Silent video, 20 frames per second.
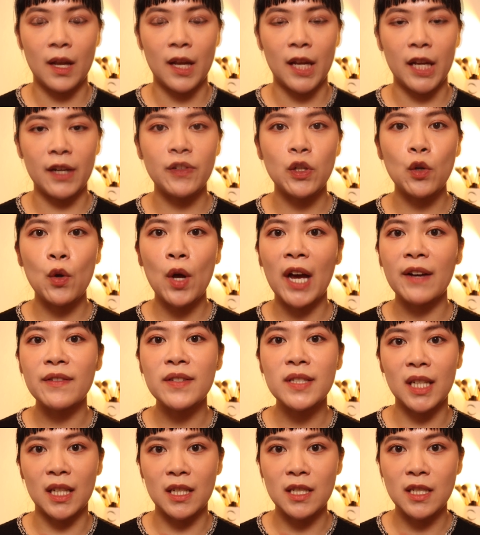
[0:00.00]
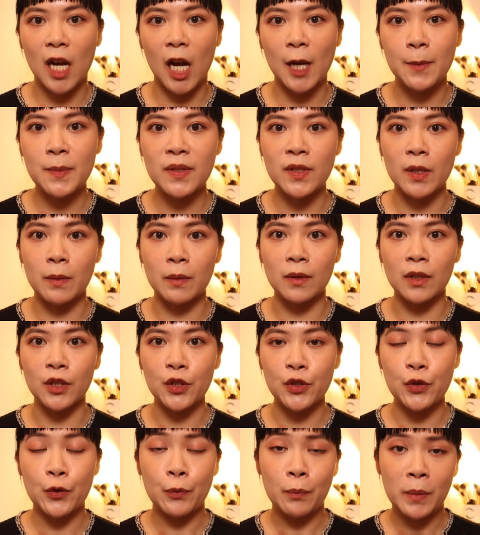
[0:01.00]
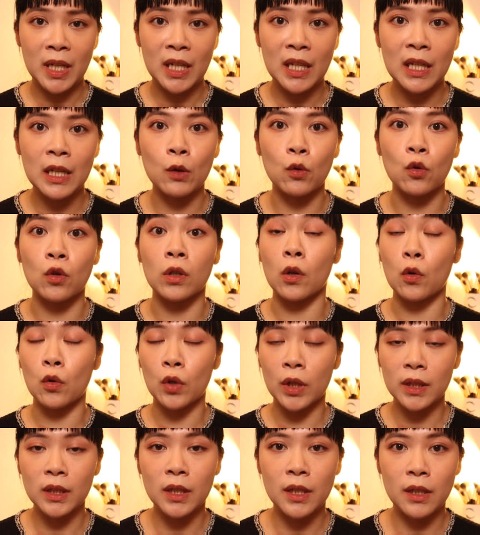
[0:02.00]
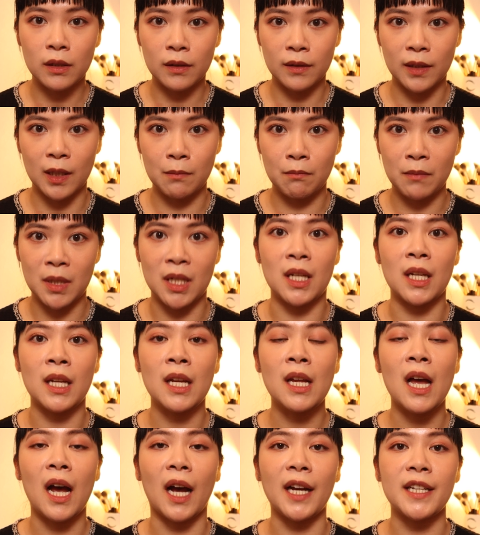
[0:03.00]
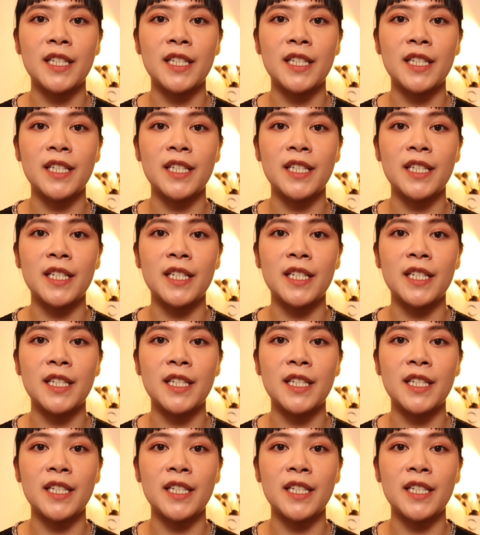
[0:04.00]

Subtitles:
If you have skin types similar to me or oilier than me, I